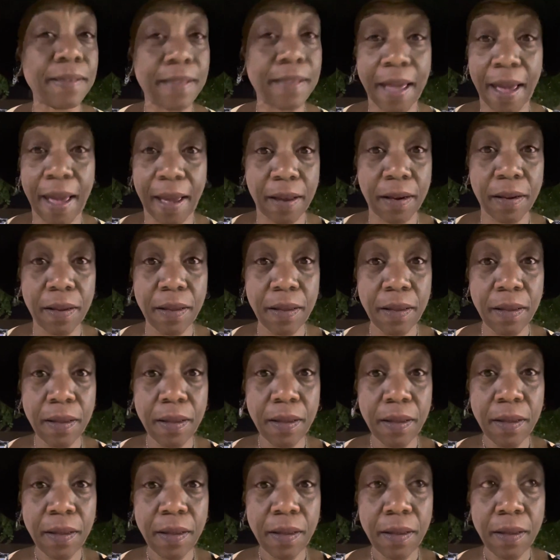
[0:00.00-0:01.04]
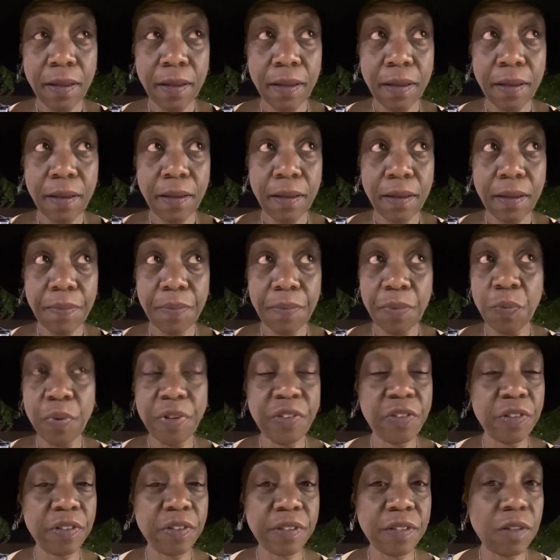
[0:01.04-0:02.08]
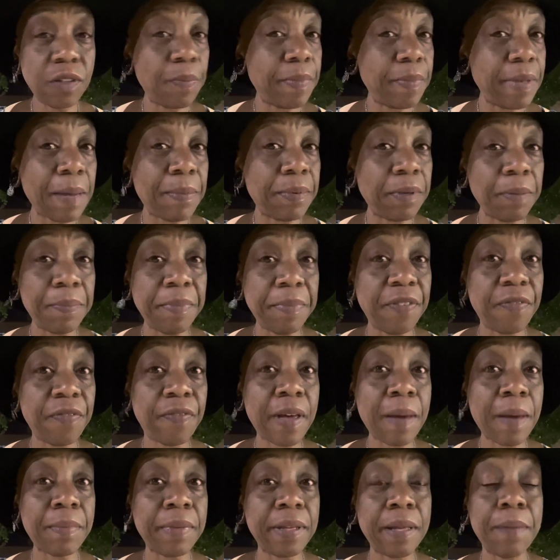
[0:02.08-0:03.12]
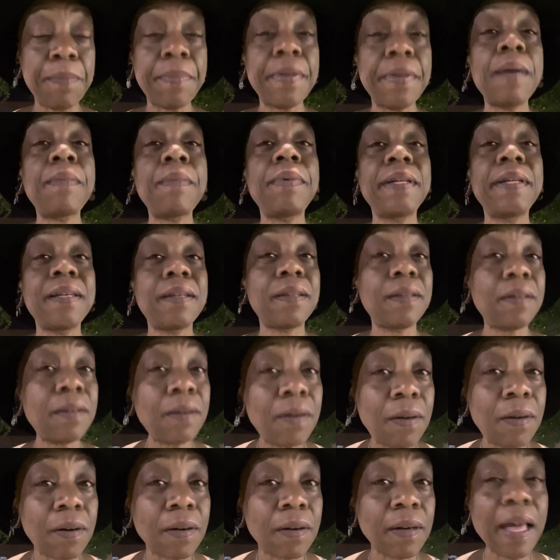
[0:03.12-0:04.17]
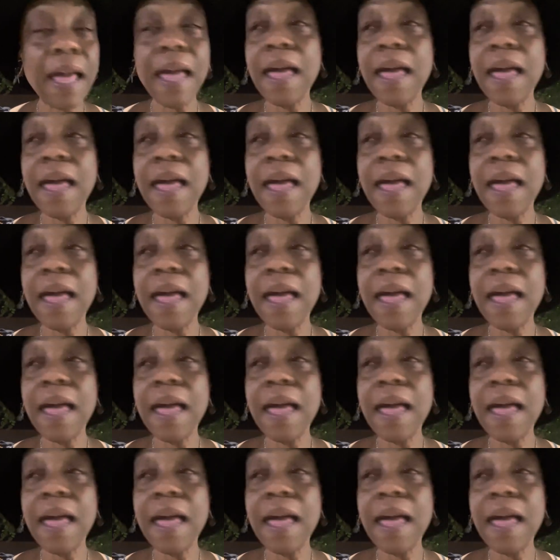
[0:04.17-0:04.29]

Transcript: that. But we should still be able to be family and be able to get along.